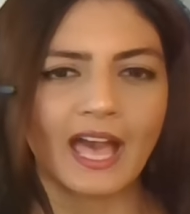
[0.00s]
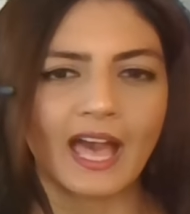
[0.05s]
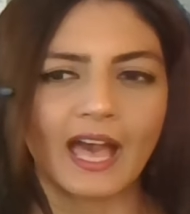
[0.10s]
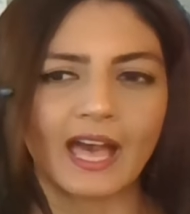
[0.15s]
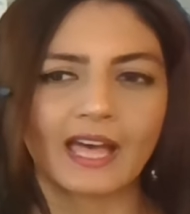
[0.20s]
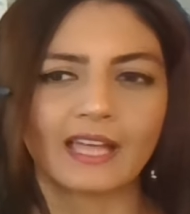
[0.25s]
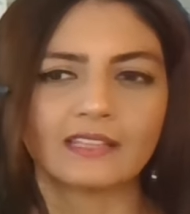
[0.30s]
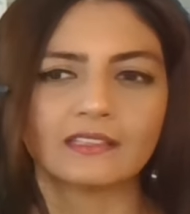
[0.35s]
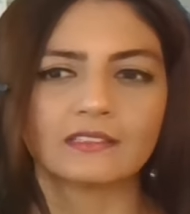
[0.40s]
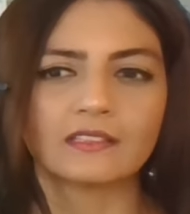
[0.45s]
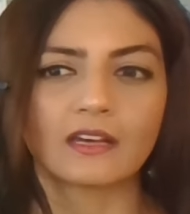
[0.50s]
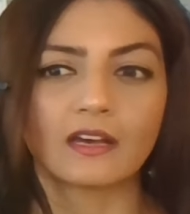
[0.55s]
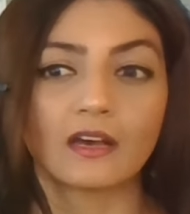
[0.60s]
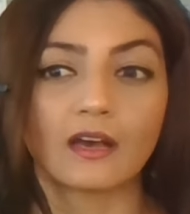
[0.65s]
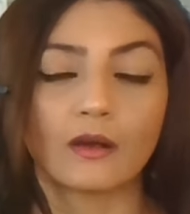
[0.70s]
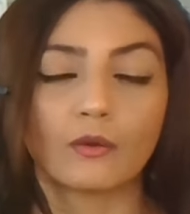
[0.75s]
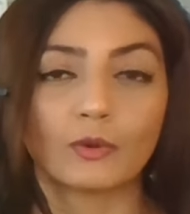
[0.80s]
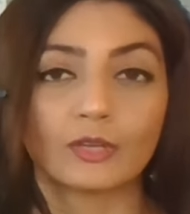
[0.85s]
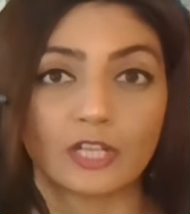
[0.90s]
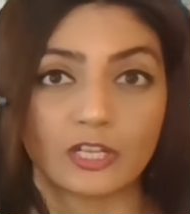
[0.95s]
And
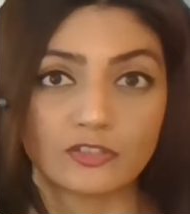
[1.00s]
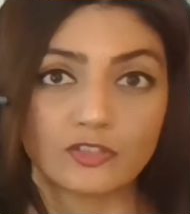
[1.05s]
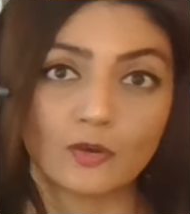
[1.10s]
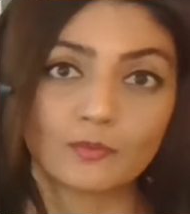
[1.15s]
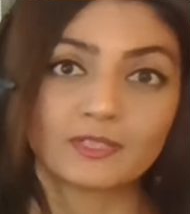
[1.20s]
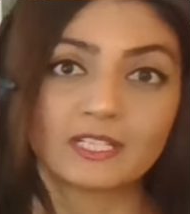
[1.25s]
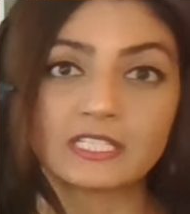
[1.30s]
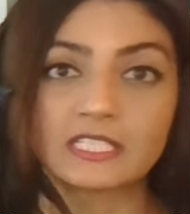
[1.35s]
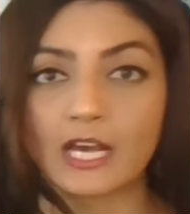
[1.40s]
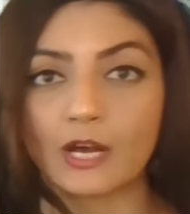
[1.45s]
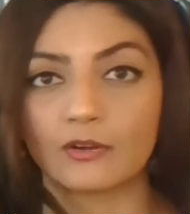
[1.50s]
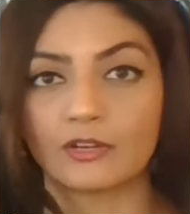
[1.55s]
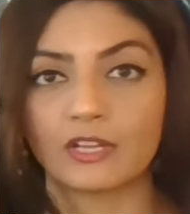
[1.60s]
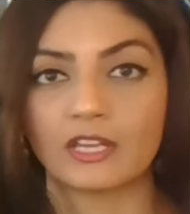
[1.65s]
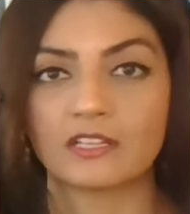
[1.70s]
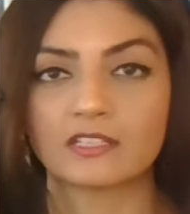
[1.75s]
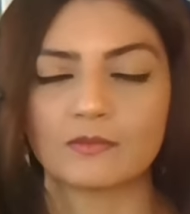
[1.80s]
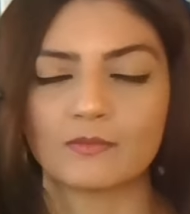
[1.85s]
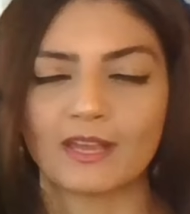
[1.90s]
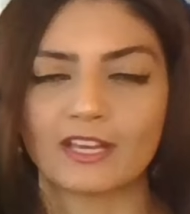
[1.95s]
when I topped and tailed
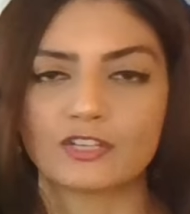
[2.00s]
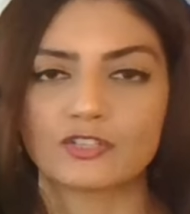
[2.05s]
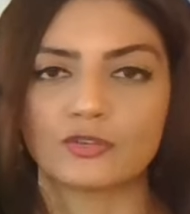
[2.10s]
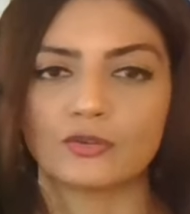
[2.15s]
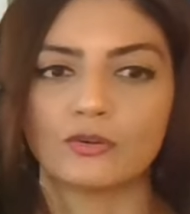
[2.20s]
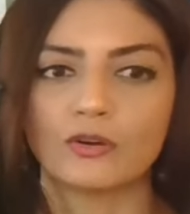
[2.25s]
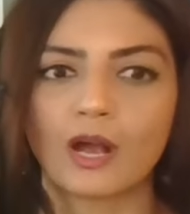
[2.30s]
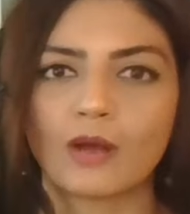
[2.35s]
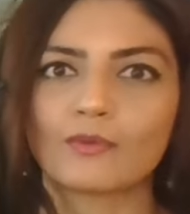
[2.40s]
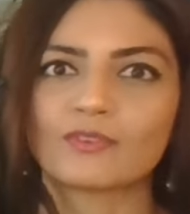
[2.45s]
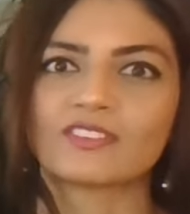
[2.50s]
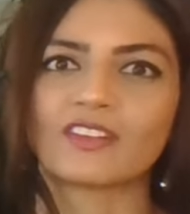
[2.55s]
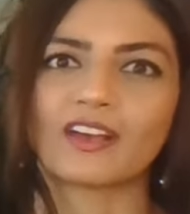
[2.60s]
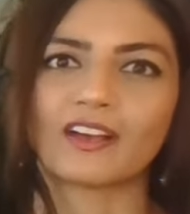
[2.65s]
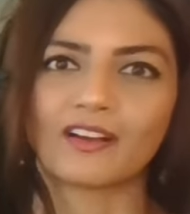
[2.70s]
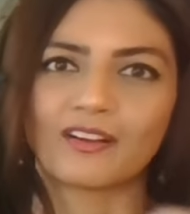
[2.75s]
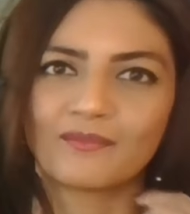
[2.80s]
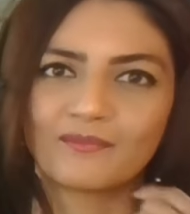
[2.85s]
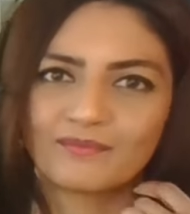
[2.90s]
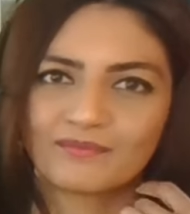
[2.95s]
it to make sure, I was
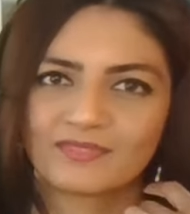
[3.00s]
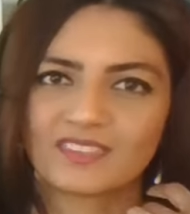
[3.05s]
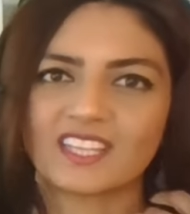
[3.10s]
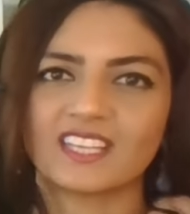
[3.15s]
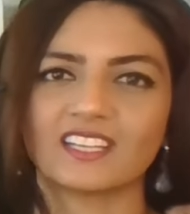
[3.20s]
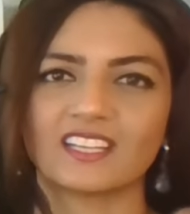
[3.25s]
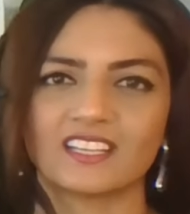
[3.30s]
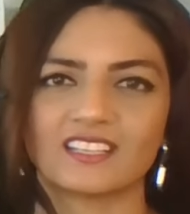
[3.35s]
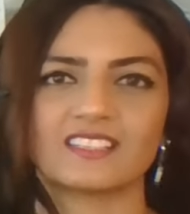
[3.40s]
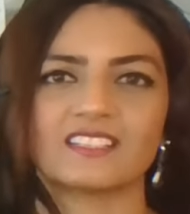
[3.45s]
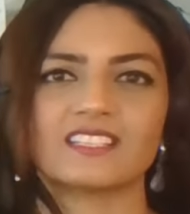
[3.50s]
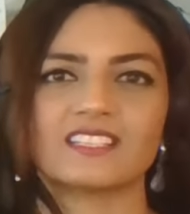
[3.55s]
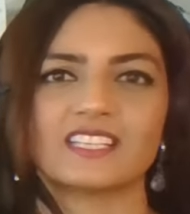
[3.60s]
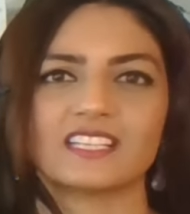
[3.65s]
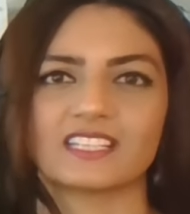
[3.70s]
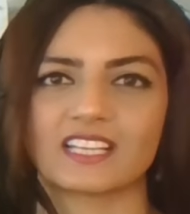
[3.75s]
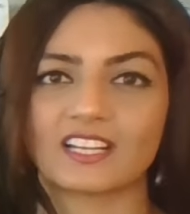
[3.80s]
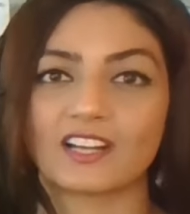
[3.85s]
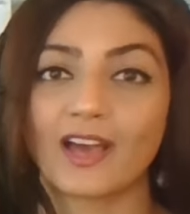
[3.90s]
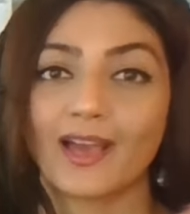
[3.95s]
like, it is
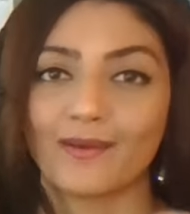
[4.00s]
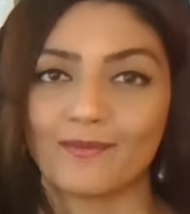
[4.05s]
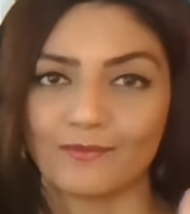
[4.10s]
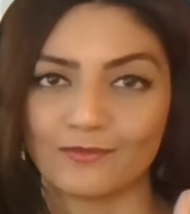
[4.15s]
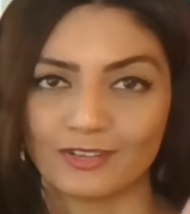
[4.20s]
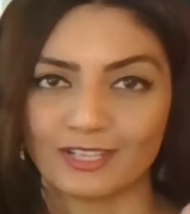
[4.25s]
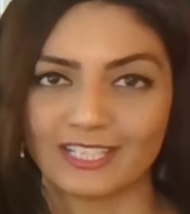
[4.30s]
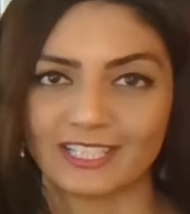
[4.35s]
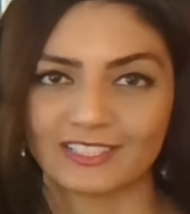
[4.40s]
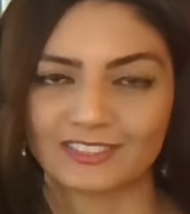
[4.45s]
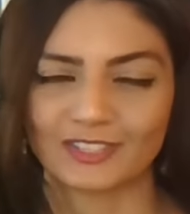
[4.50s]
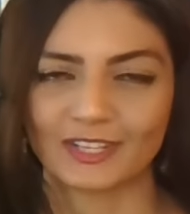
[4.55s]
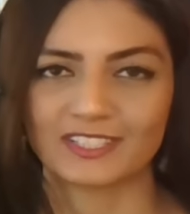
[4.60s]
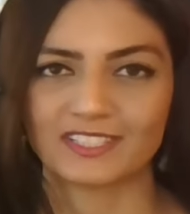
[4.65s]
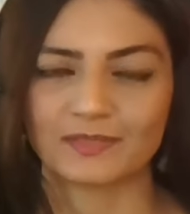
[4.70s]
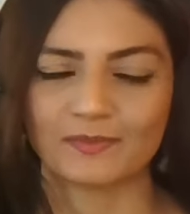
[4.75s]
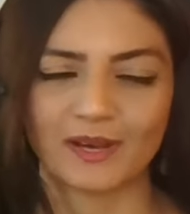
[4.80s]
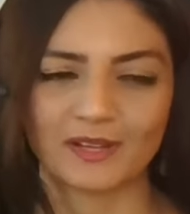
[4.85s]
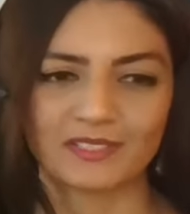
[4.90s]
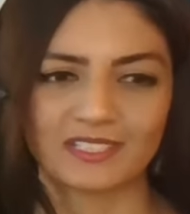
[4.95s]
indeed. And I am really
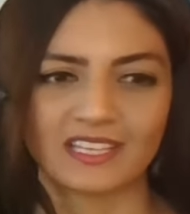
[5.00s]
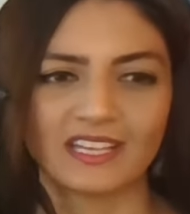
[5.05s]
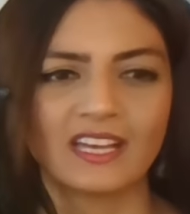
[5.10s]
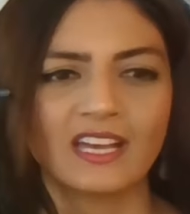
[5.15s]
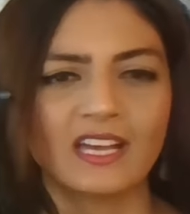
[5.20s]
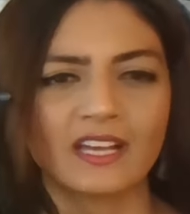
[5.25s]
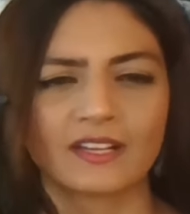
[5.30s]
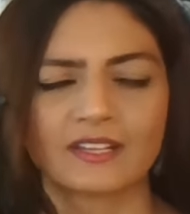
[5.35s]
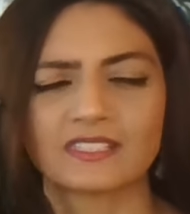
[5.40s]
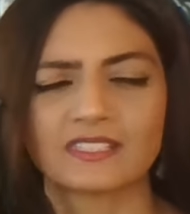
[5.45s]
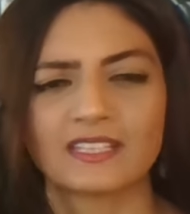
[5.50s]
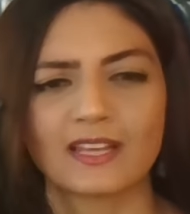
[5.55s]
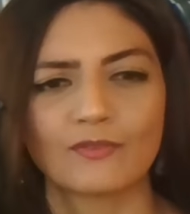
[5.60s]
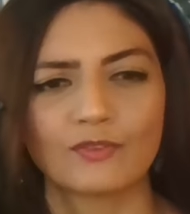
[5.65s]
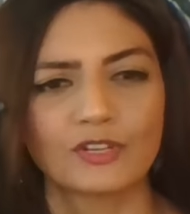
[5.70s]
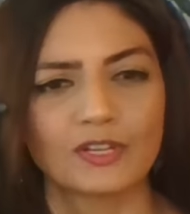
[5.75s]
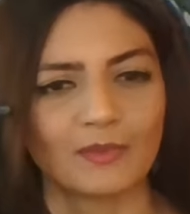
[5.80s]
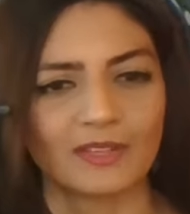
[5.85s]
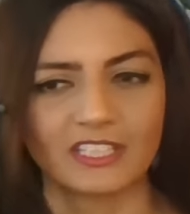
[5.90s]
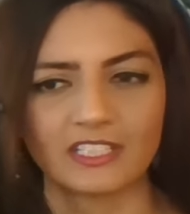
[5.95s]
excited about it because
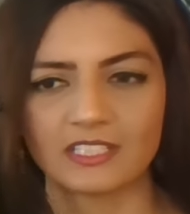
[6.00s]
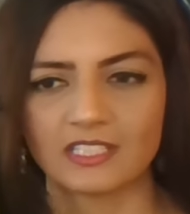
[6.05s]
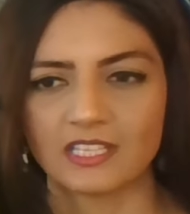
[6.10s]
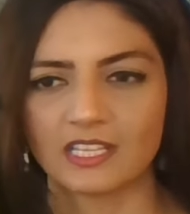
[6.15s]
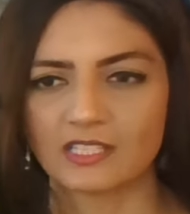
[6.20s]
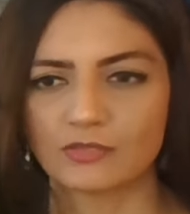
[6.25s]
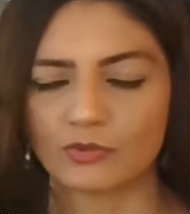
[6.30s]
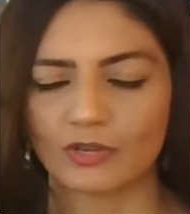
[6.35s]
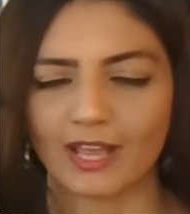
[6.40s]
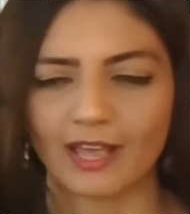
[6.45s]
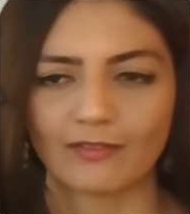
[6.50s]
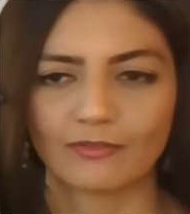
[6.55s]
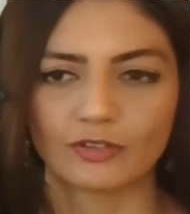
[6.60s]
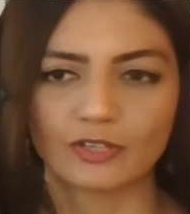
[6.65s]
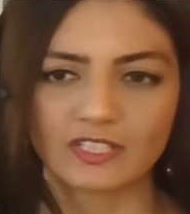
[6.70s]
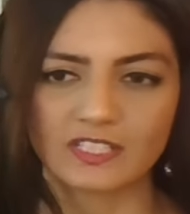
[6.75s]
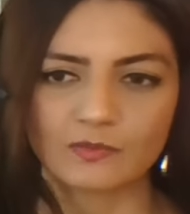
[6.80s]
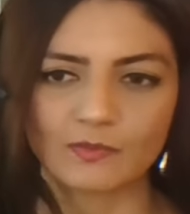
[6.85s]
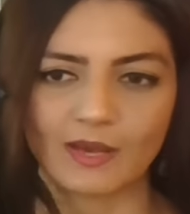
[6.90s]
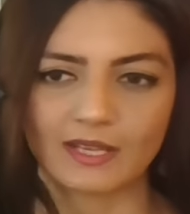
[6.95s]
never in a million years would I
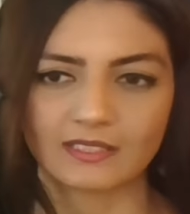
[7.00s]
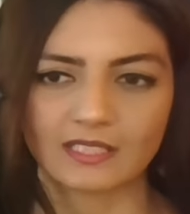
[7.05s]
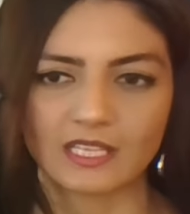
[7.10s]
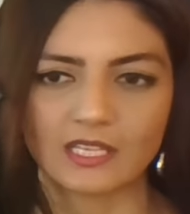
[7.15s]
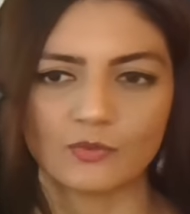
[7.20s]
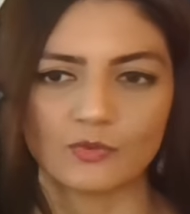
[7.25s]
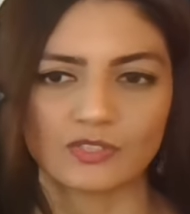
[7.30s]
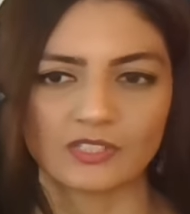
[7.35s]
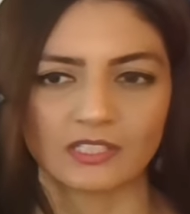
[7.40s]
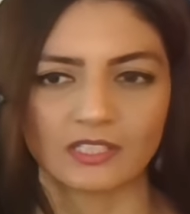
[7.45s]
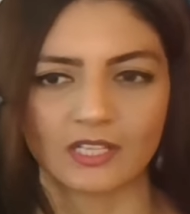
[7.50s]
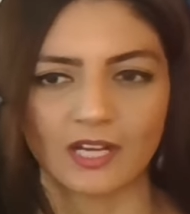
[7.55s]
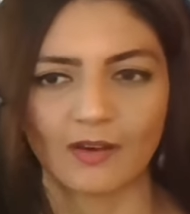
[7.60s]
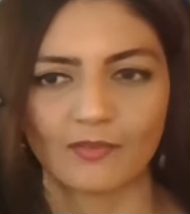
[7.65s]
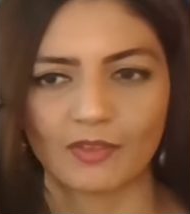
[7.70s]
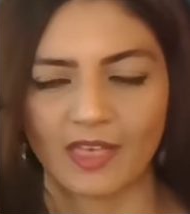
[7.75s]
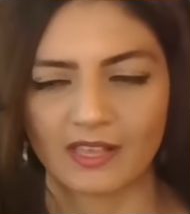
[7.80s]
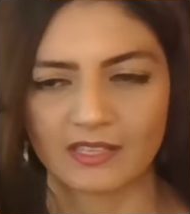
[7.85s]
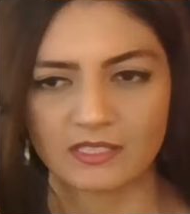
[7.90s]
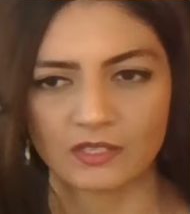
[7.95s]
ever expect that he was going to
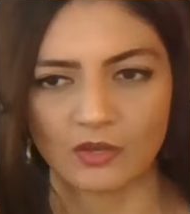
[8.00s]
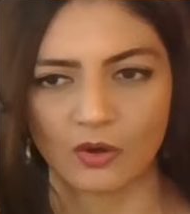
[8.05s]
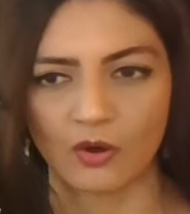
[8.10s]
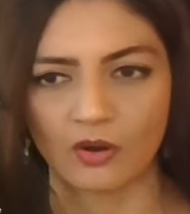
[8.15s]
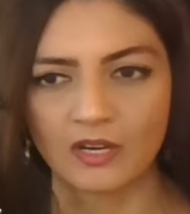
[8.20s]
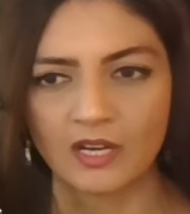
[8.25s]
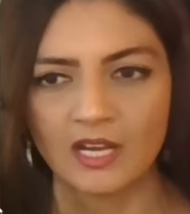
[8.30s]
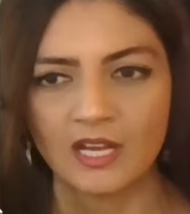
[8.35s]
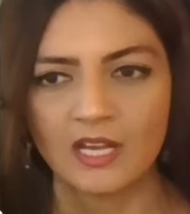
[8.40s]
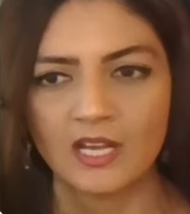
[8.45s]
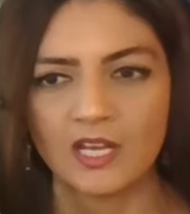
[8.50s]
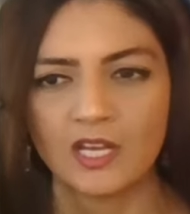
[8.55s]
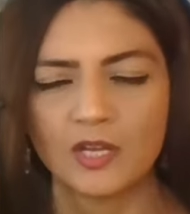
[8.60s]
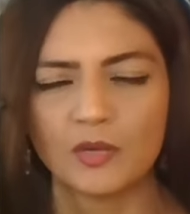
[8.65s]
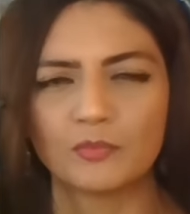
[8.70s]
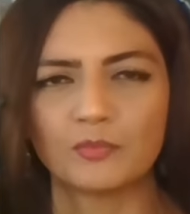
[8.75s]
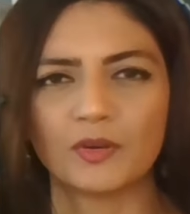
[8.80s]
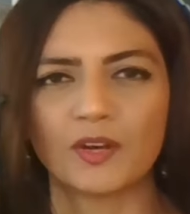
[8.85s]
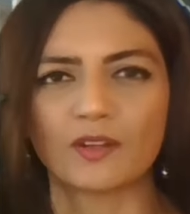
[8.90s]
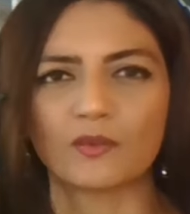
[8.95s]
cover that song.
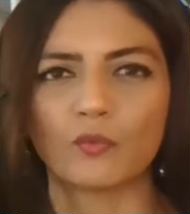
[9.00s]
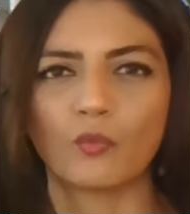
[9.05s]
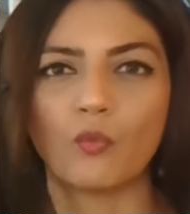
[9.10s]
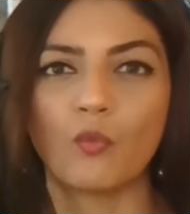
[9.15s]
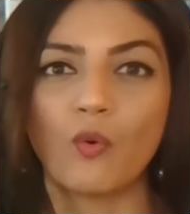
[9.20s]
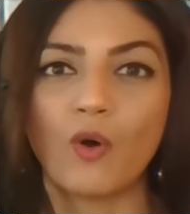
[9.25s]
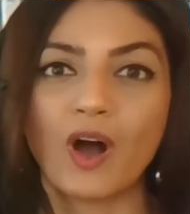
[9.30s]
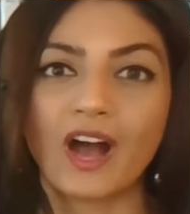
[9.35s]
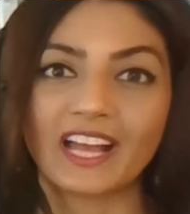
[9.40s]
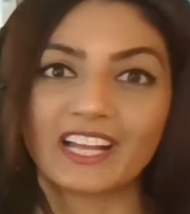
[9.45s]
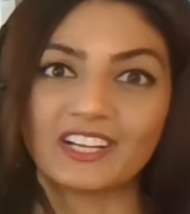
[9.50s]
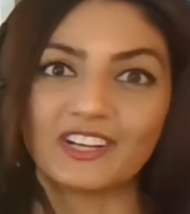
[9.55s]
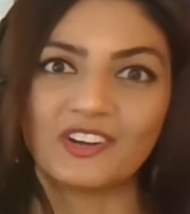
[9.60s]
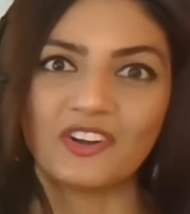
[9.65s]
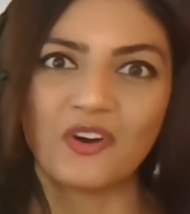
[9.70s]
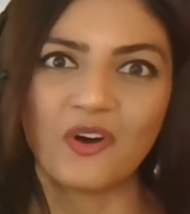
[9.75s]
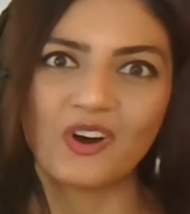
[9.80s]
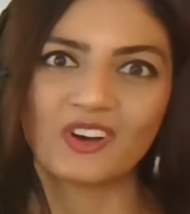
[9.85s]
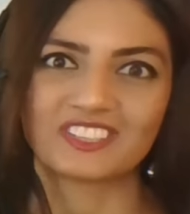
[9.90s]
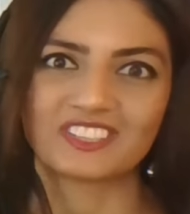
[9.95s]
But why
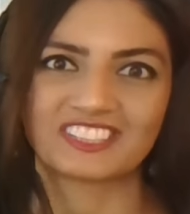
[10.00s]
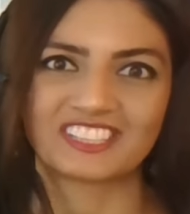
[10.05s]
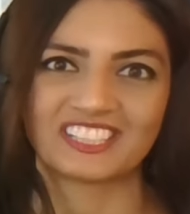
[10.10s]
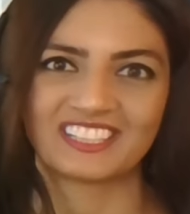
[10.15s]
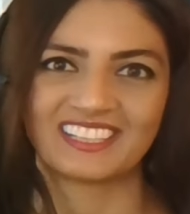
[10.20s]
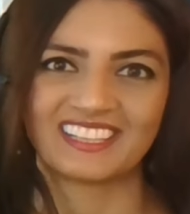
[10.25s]
not?